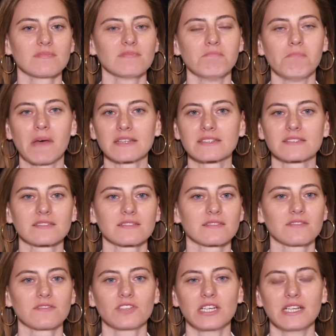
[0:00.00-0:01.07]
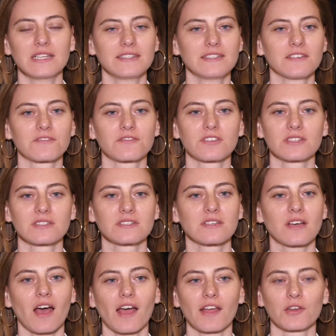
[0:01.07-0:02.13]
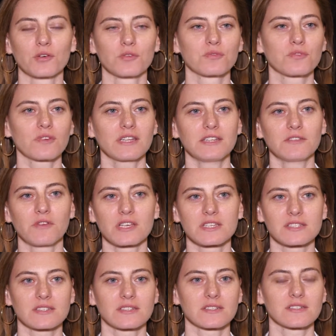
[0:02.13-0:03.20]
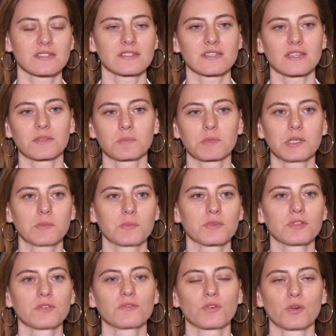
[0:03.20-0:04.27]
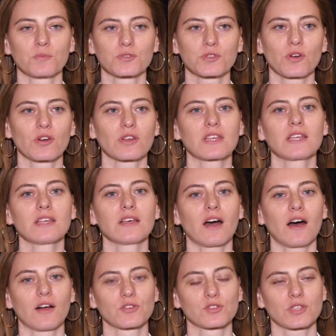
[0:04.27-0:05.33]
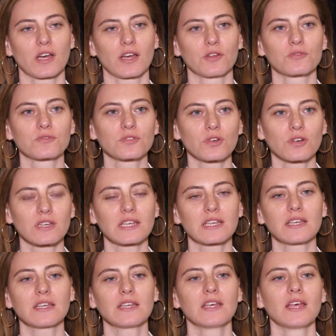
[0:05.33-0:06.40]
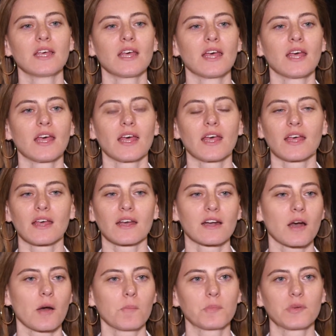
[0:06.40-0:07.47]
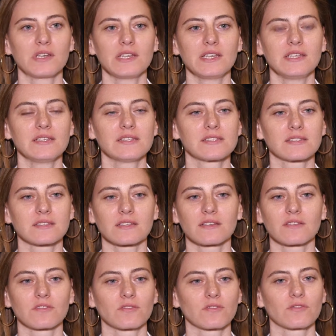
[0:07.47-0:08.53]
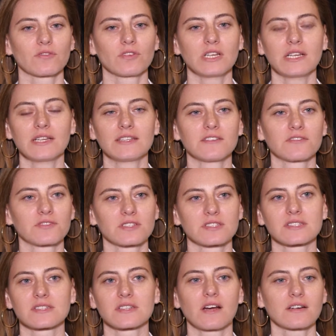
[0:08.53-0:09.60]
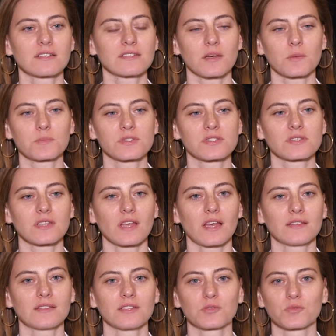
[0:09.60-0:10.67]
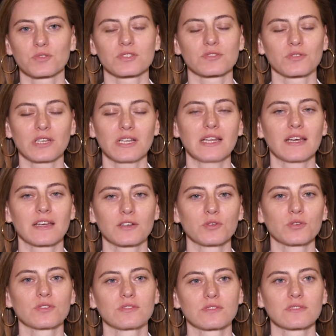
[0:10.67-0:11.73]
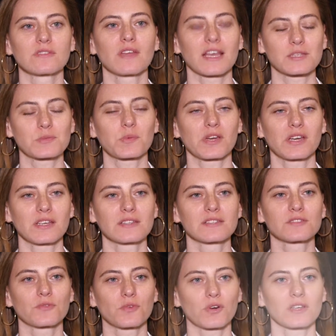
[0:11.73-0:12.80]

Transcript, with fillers: met really different kind of investors and people from Turkey, outside of Turkey, uh, companies, uh, really different startups, and it was really a good experience for